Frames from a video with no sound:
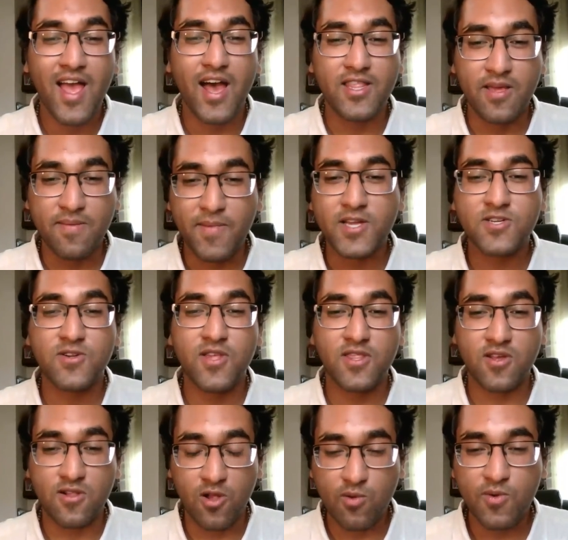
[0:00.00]
and they make sure that
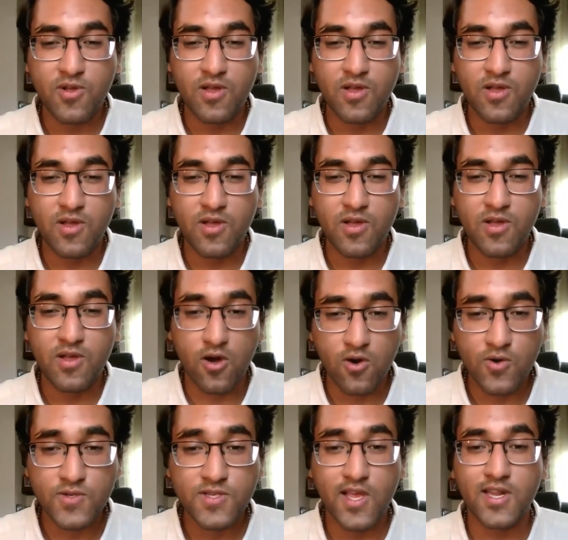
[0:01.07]
the global community
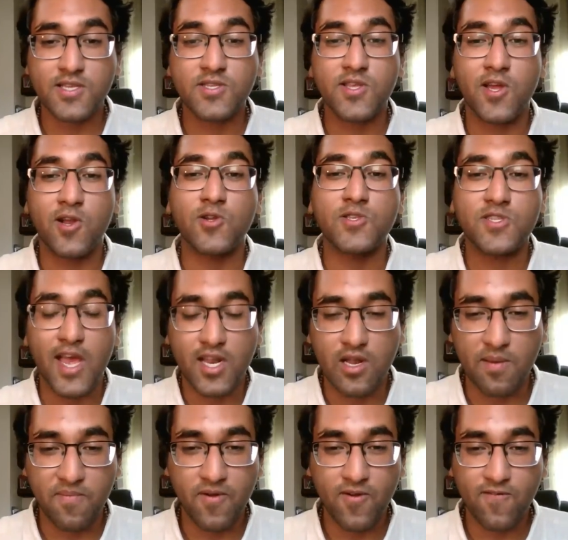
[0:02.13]
knows and is there to
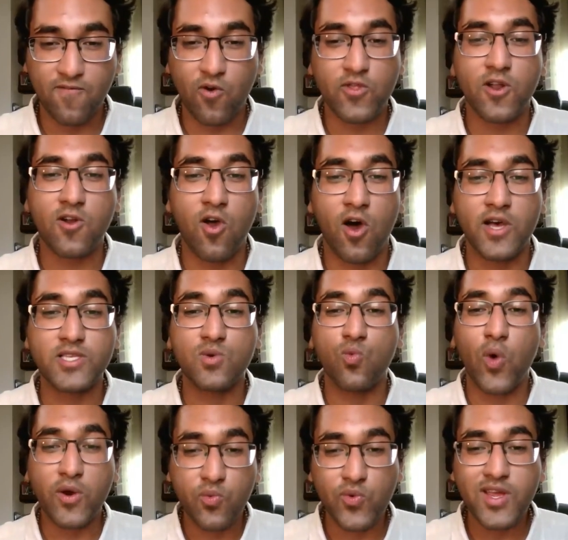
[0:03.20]
stand up for their cause
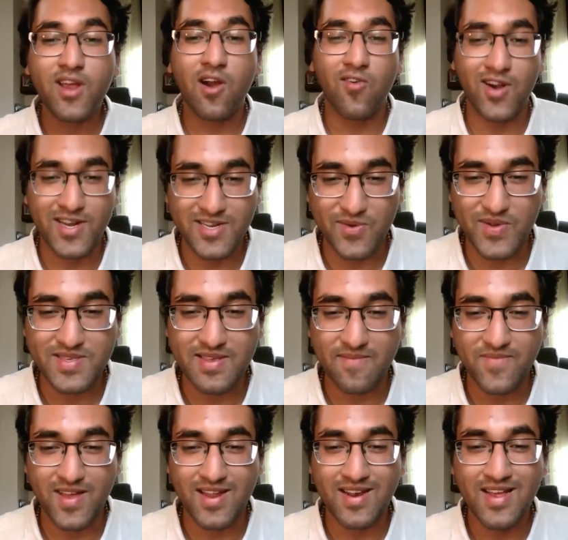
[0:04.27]
when we are ready to
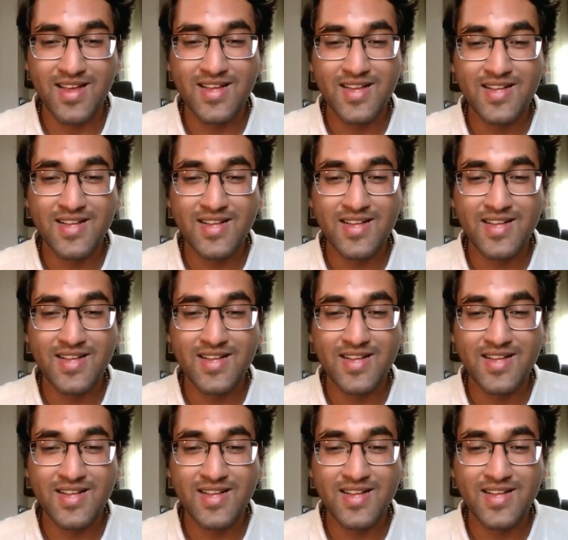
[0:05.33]
accept that.